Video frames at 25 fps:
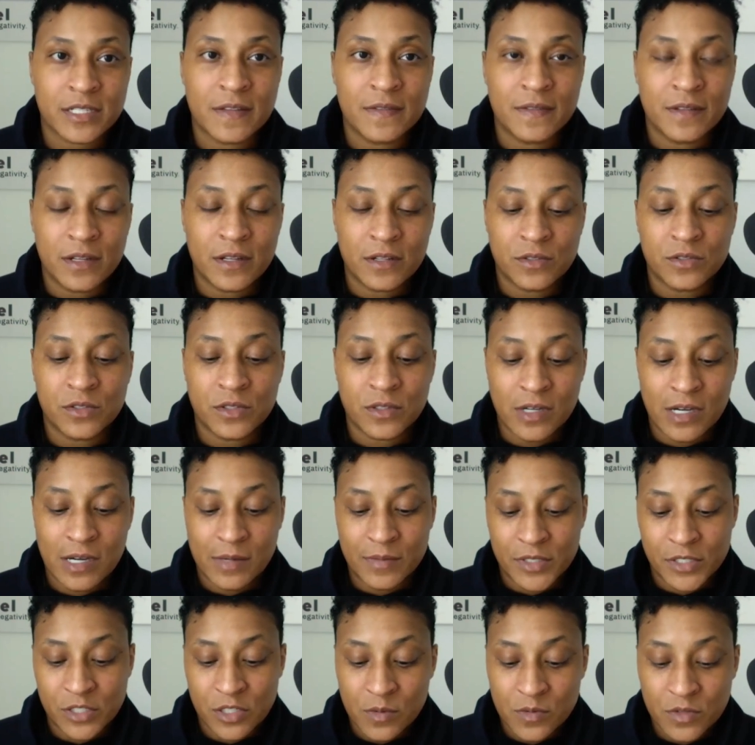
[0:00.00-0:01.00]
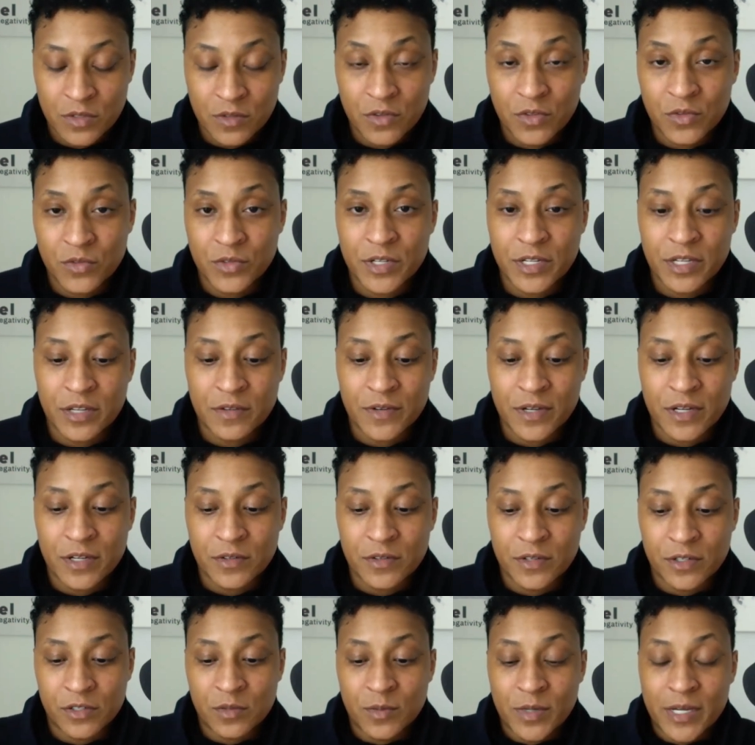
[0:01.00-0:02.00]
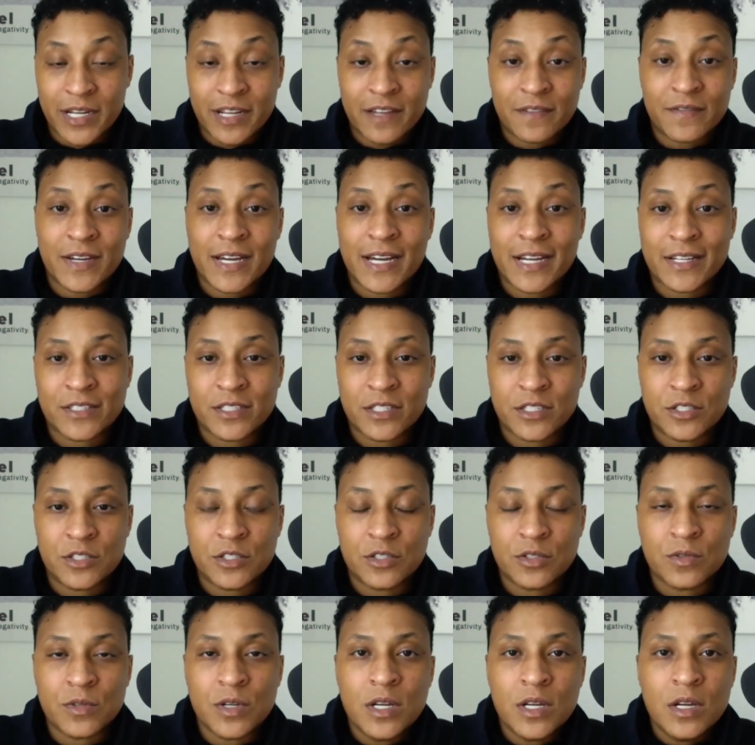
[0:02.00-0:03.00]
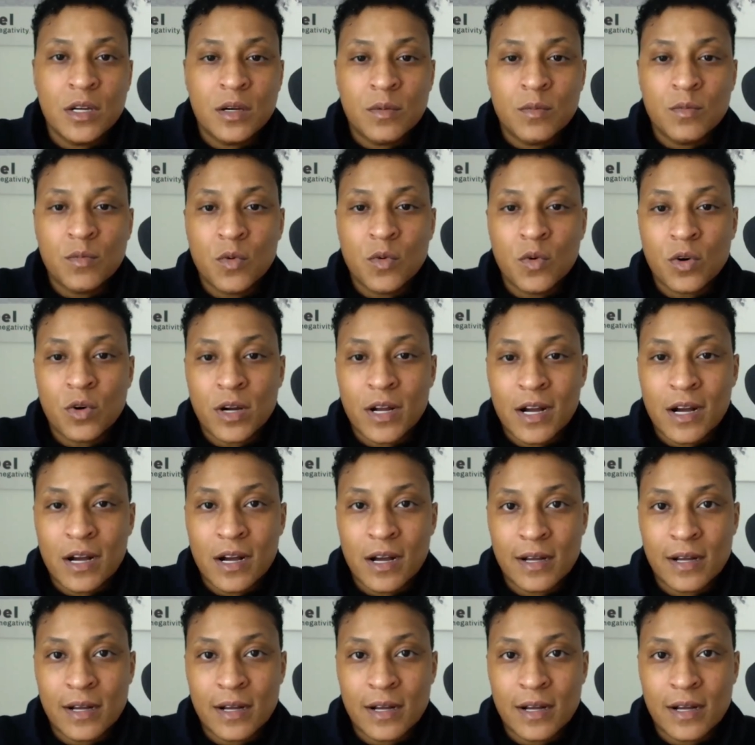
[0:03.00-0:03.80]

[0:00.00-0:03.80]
And then in terms of 3D rendering, you might have access to more